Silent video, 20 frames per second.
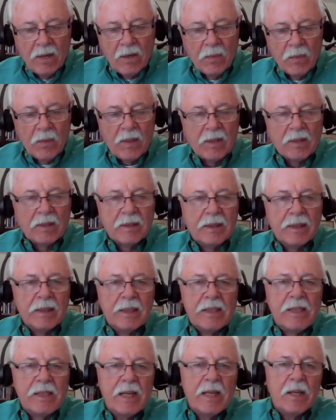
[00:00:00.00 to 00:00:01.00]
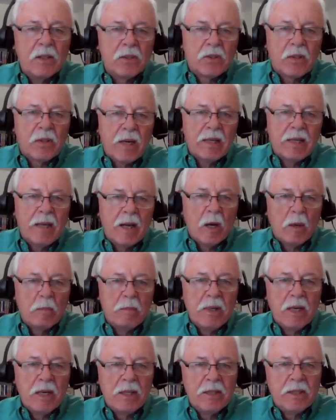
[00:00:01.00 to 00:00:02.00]
Well, Ezekiel tried to help
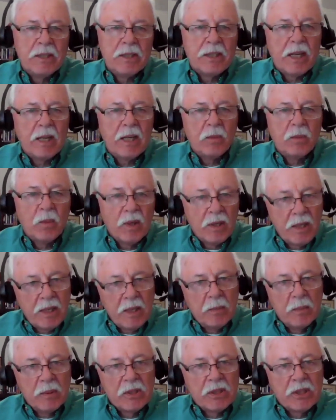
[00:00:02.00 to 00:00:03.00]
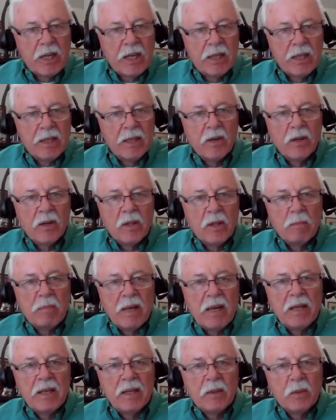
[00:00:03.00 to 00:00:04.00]
me understand where he was standing on the
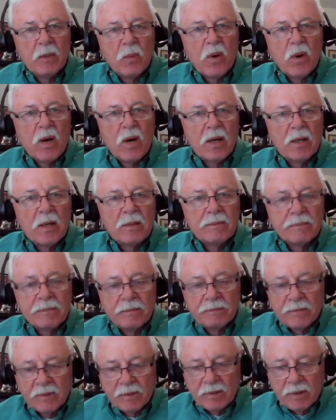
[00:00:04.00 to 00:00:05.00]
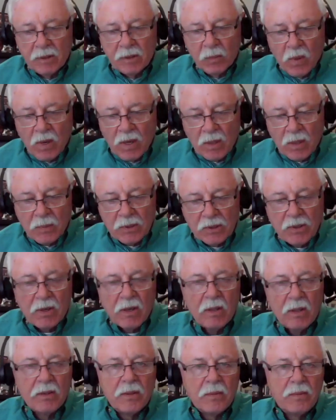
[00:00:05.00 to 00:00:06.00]
bank of the water. And the water was
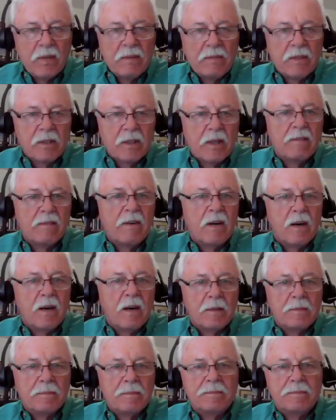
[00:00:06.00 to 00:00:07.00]
called the river Kavar.